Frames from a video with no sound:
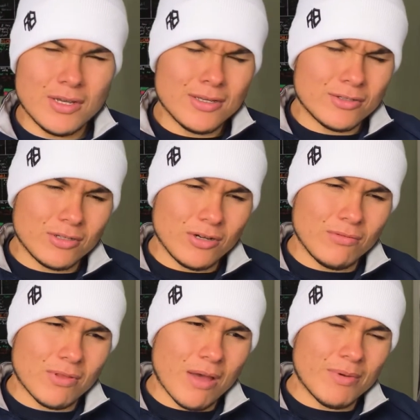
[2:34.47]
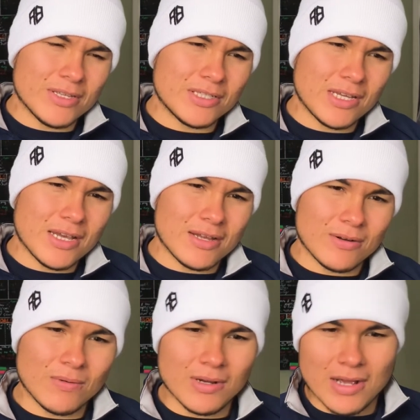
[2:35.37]
So with that being said,
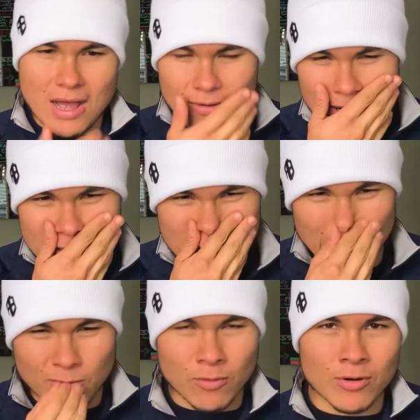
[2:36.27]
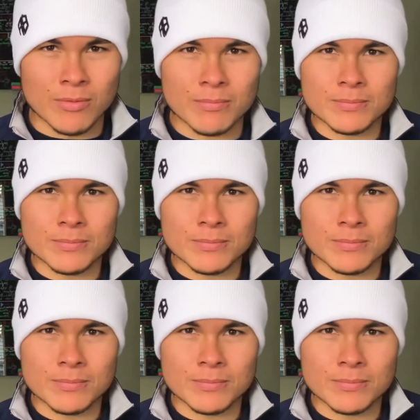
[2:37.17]
how do I stay warm